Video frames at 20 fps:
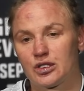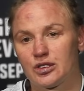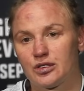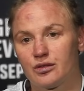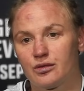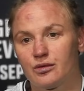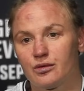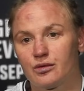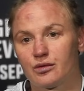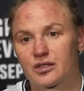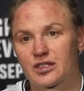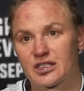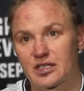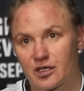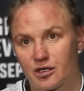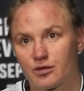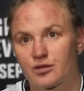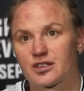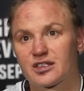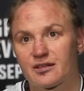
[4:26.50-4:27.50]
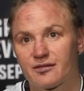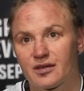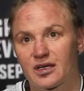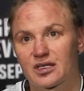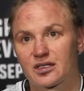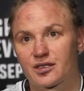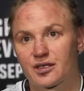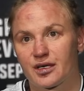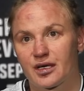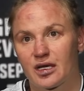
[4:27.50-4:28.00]
to secure the
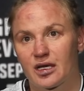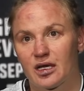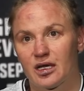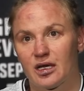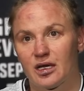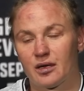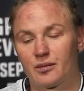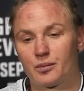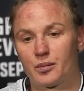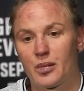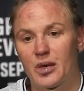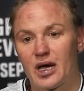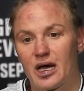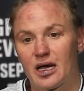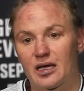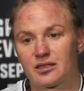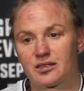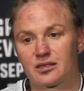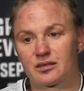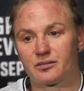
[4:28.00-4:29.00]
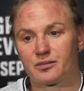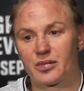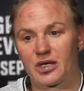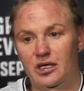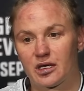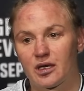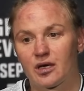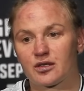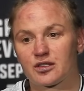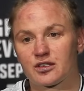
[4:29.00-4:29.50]
victory. But
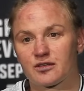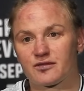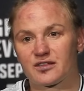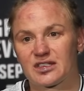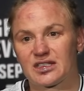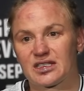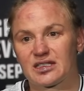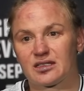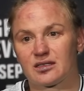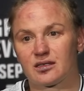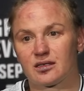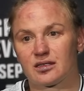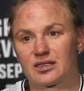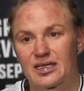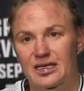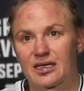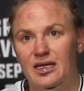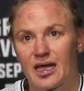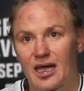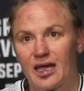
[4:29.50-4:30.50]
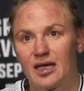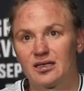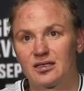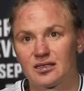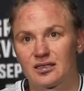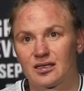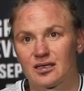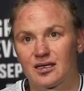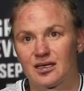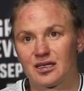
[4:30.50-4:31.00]
because of this
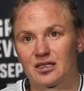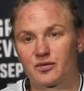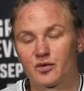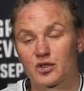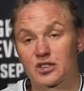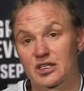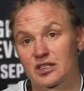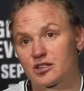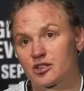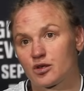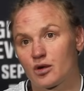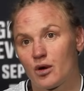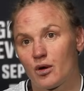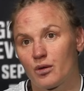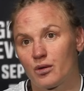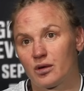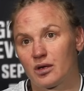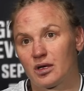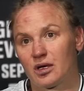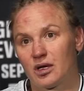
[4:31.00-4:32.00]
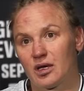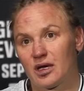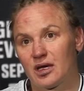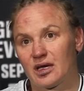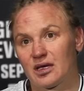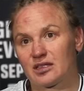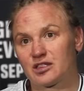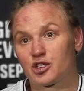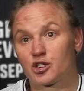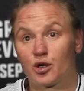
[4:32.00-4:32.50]
10-8, it was a draw.
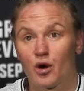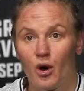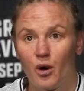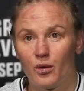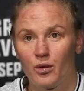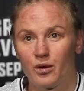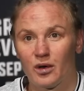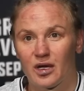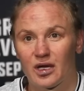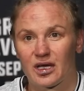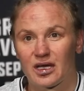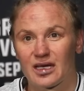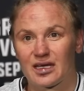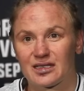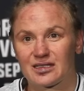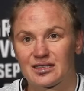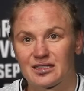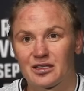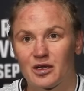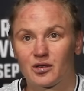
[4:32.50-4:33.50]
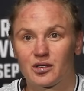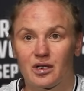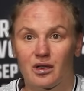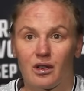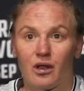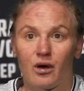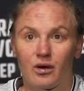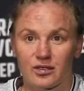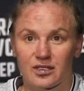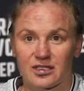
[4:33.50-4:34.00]
Draw, it's not a
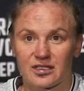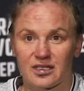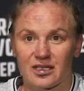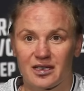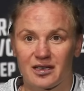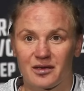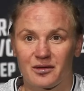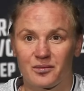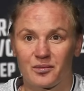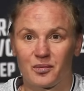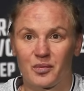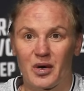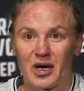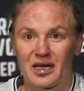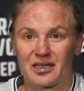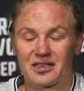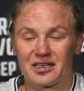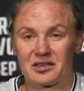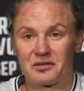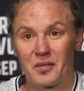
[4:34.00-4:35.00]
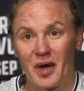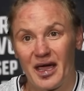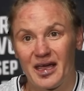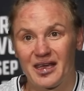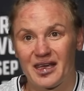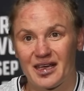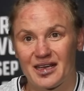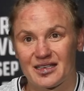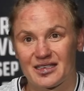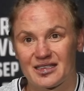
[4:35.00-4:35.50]
loss. But in my
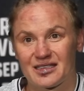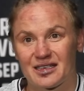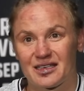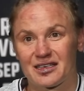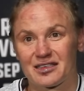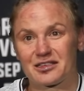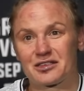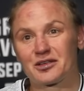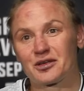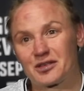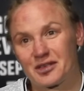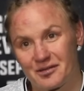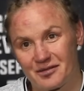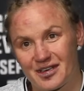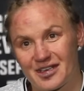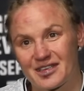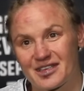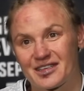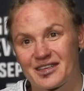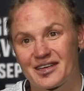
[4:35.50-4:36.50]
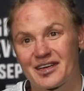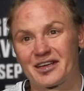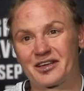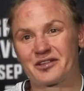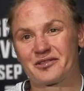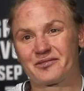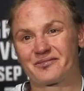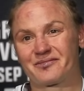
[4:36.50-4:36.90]
case, it's not a victory.